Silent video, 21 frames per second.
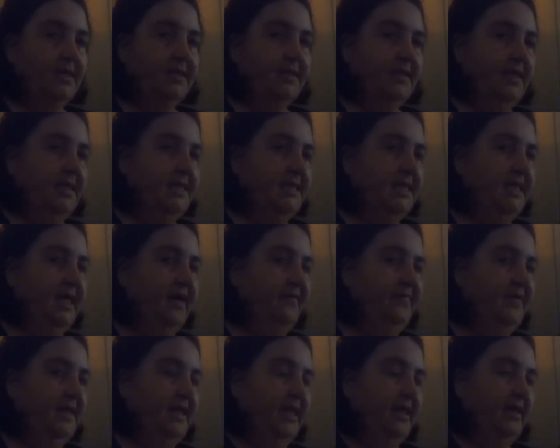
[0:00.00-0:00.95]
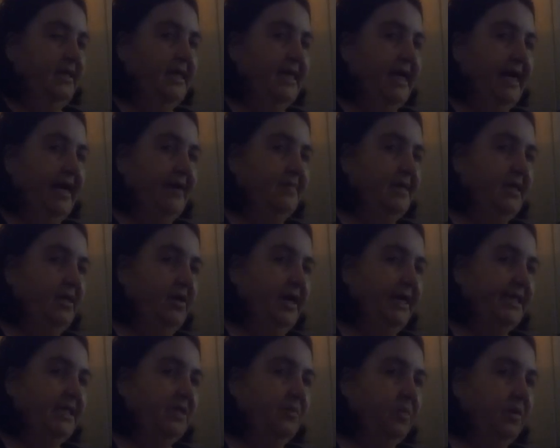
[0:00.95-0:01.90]
So it's a lovely little game they
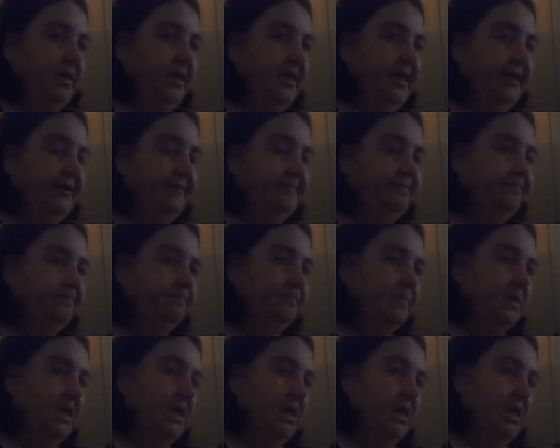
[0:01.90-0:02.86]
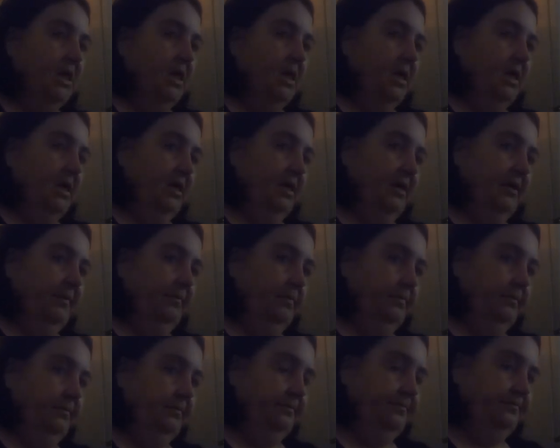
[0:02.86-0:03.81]
like to play.
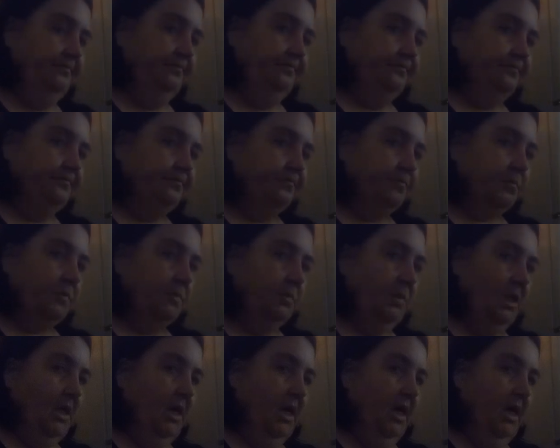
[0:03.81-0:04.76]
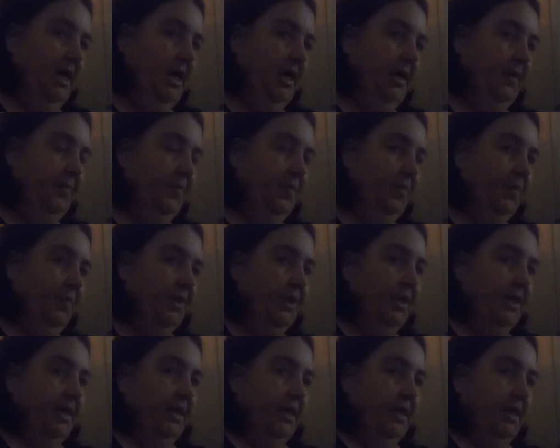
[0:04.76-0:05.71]
When
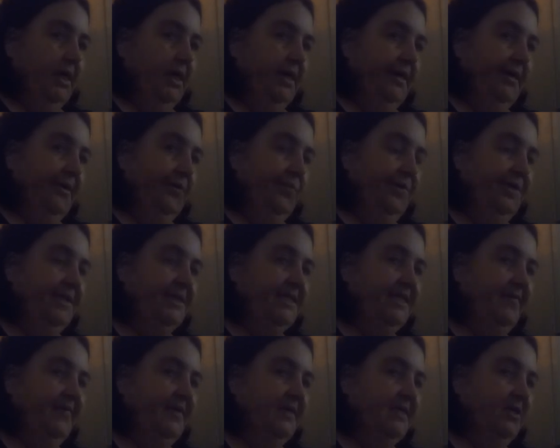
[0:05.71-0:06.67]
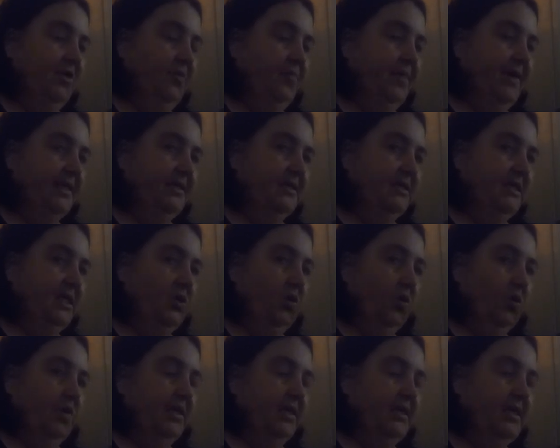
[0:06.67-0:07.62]
the seventh seal bust, they
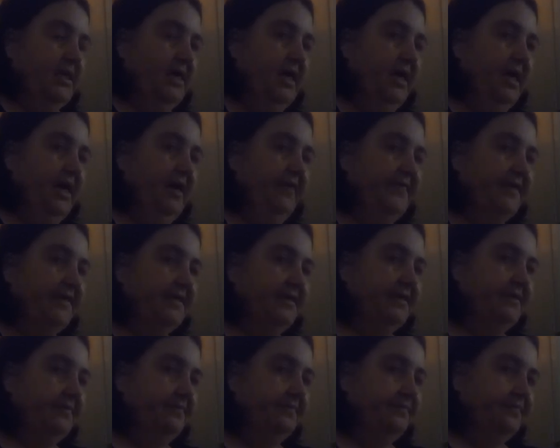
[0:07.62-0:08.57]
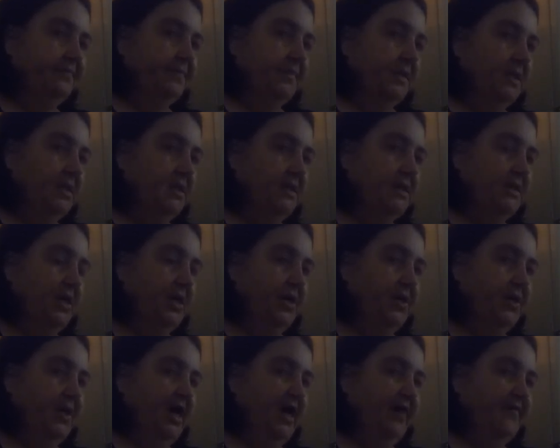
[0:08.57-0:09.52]
call it the harvest. So
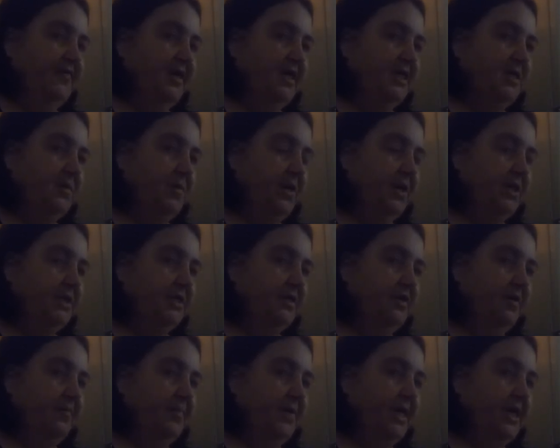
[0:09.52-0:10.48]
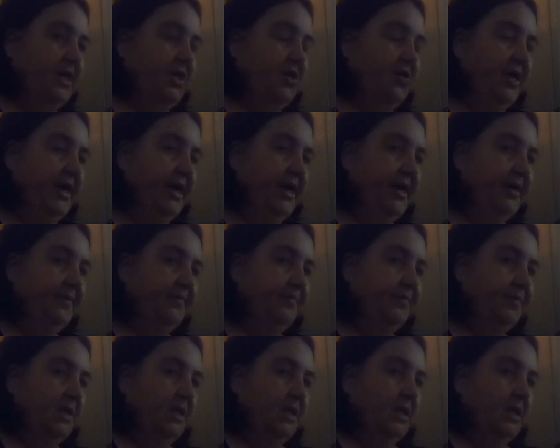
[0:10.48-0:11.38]
you have the experience of not being in your head